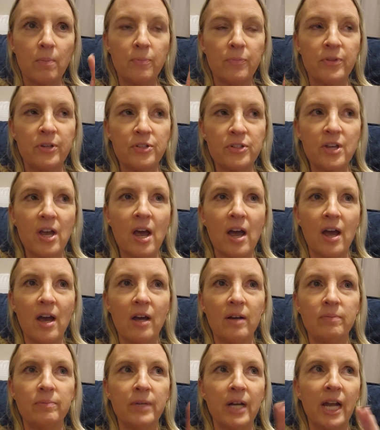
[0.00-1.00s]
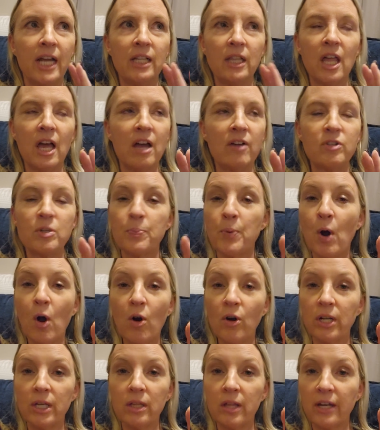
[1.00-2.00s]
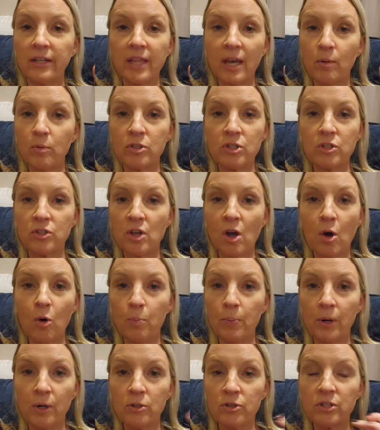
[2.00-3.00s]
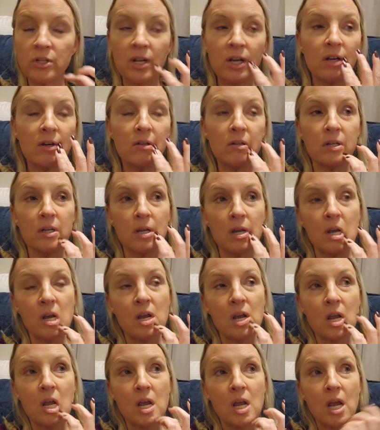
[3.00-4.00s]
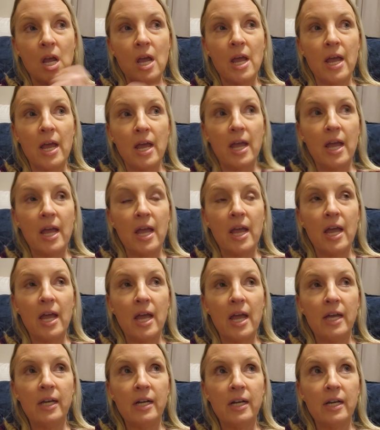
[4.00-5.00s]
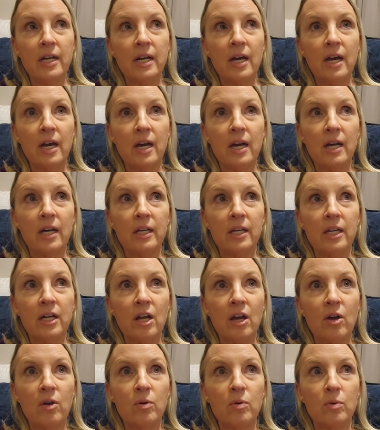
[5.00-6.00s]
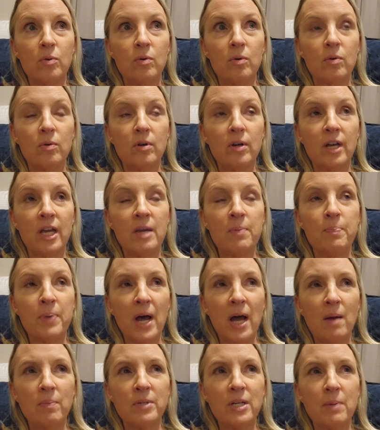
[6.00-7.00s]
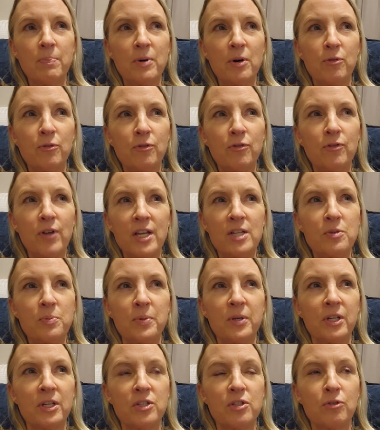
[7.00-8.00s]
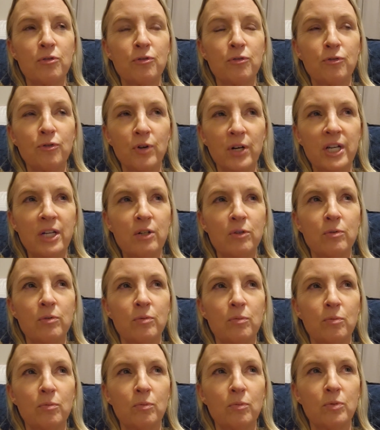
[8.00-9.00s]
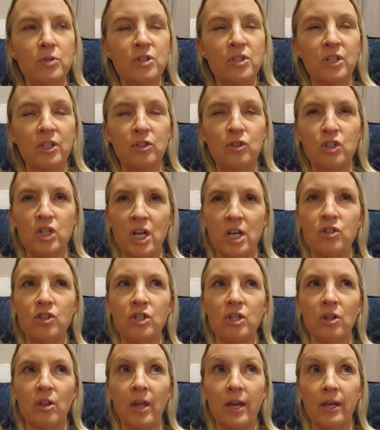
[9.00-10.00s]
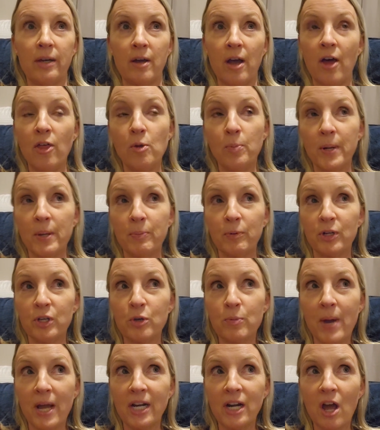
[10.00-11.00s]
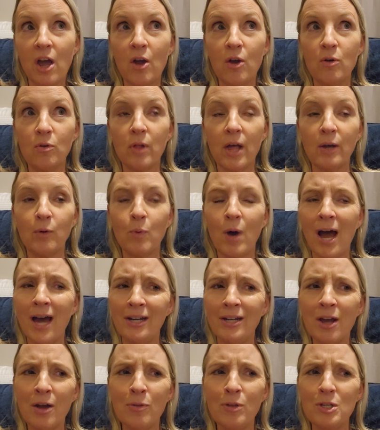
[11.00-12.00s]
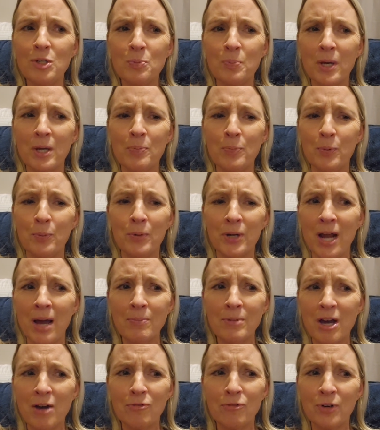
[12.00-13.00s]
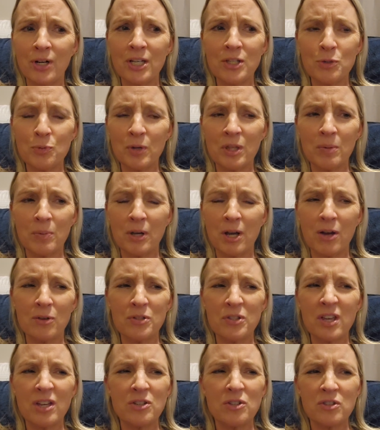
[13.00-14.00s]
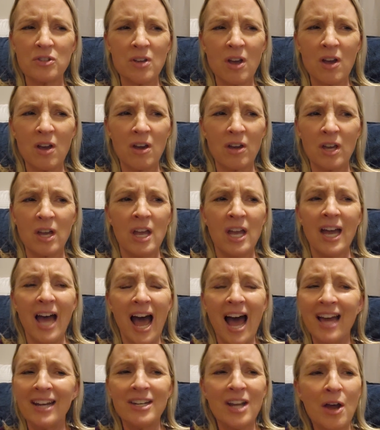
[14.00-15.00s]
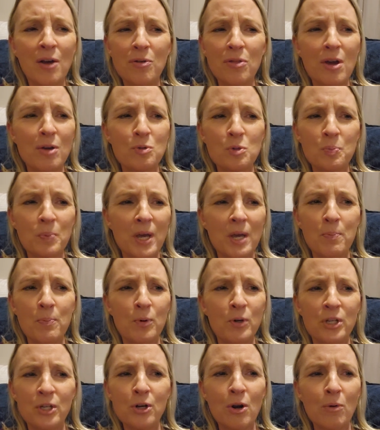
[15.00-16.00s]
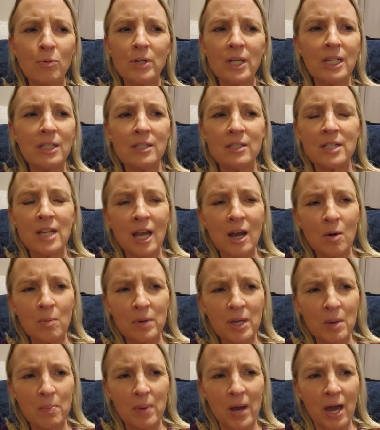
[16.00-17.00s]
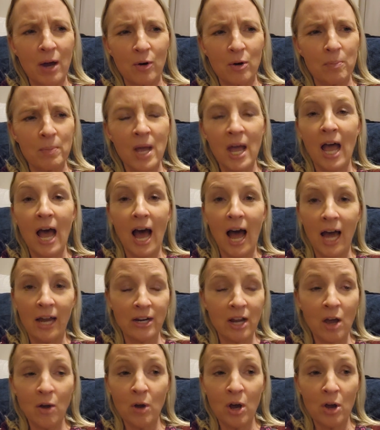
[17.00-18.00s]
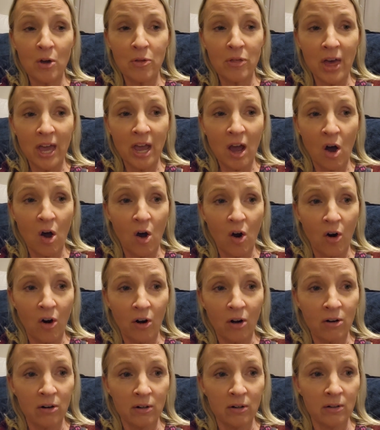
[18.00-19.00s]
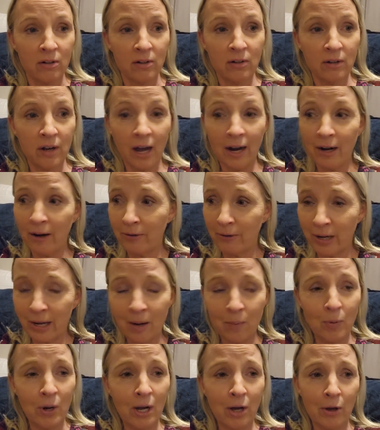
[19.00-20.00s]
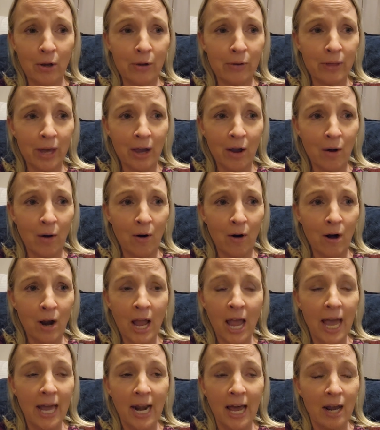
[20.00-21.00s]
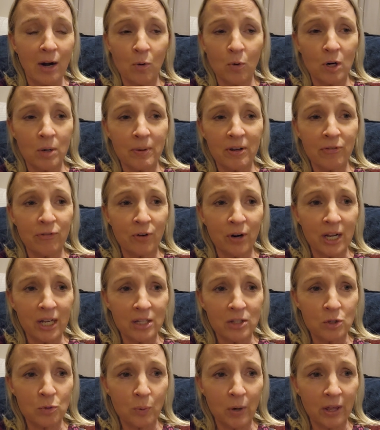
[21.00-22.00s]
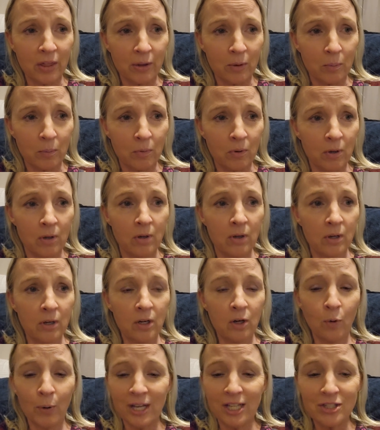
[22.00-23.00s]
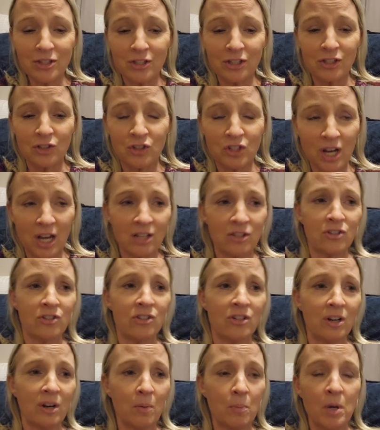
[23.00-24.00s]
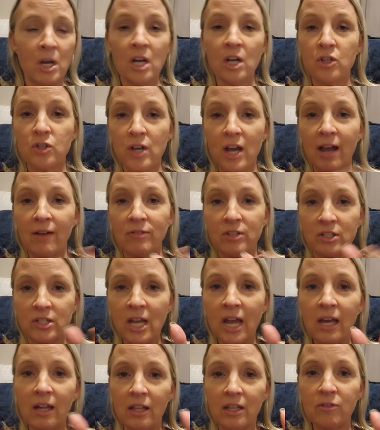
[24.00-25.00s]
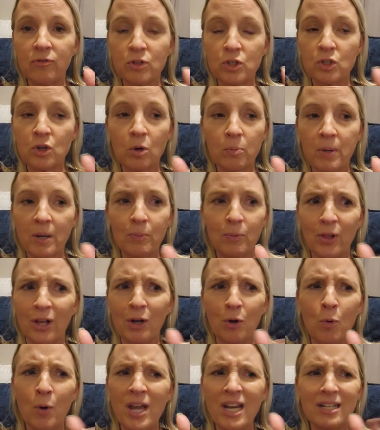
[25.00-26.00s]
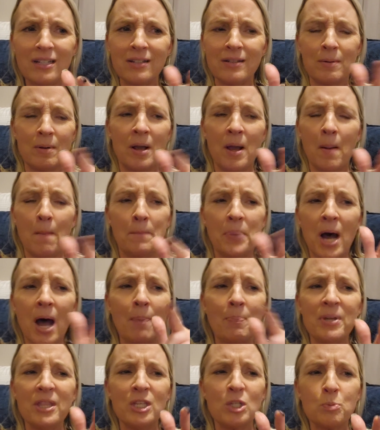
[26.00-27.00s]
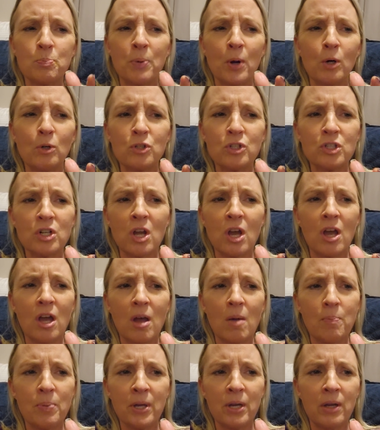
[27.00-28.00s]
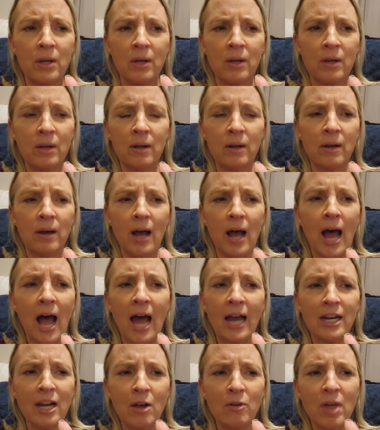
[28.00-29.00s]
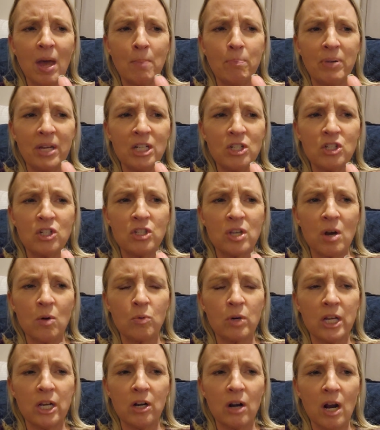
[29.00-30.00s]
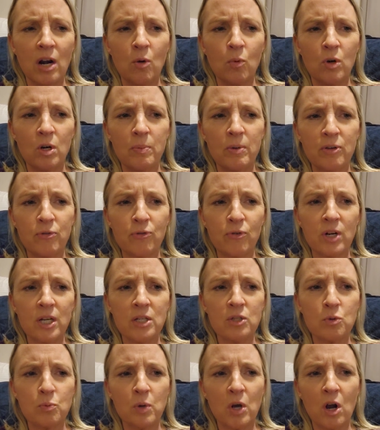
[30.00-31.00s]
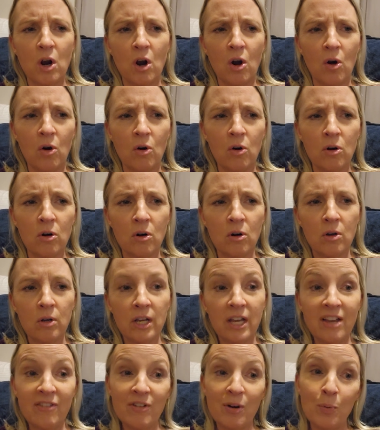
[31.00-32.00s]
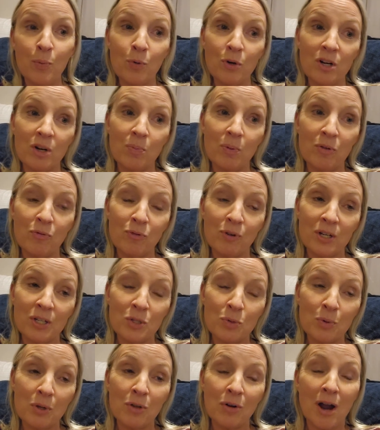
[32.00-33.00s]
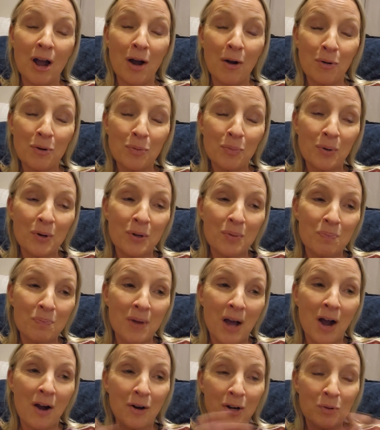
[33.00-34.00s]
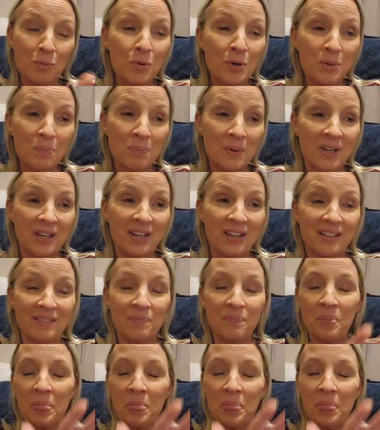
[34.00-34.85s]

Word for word: This guy, he loved to party. Like, that was his whole personality. And, and I, you know, he popped up on Facebook as a friend suggestion like other people you may know like well i know these people but i'm not friends with them because they suck i know those people you don't need to tell me about them i know who they are I know damn well who they are, and I don't want to be friends with them. Quit suggesting them. So I have to tell it for certain people. Like, quit popping this person up. I know that bitch is on here. I don't want to be friends with her. If I wanted to be friends with her, I already, read, I already would be.